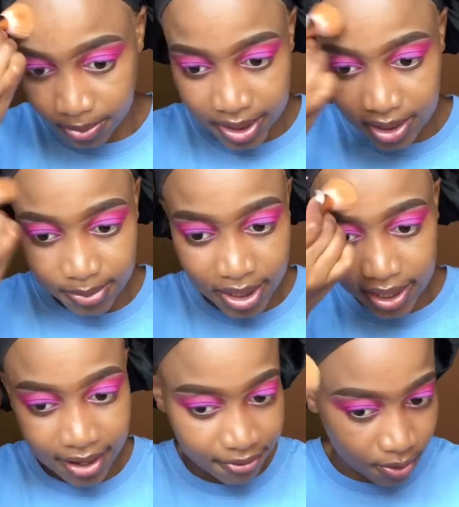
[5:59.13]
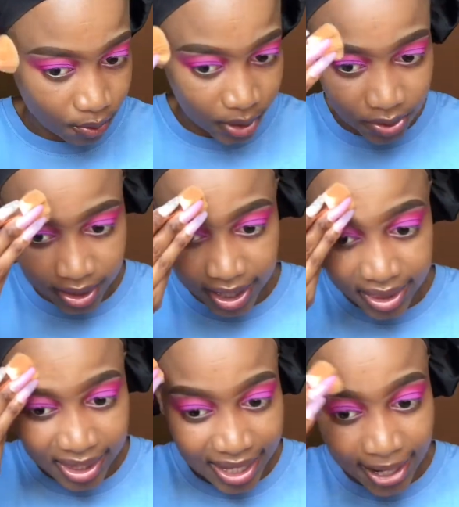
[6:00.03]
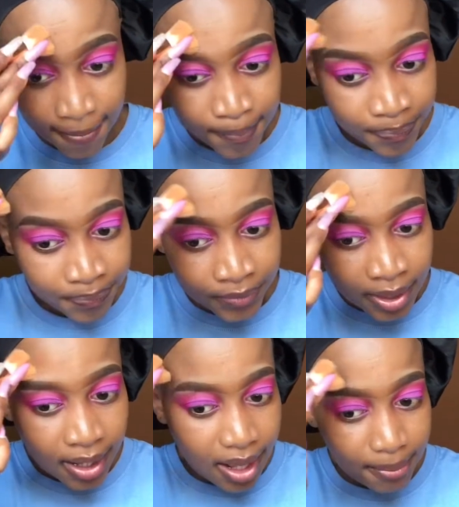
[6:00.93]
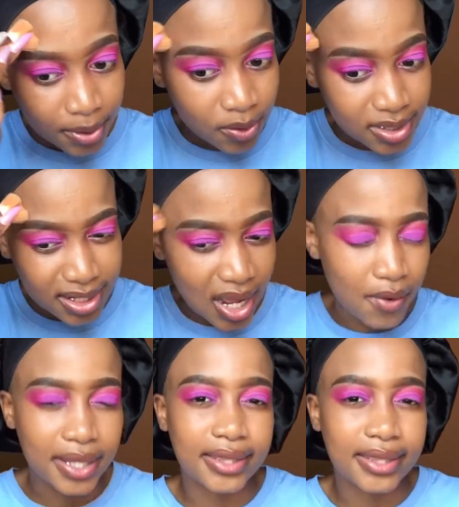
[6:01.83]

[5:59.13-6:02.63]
please be careful when you get there. Because now I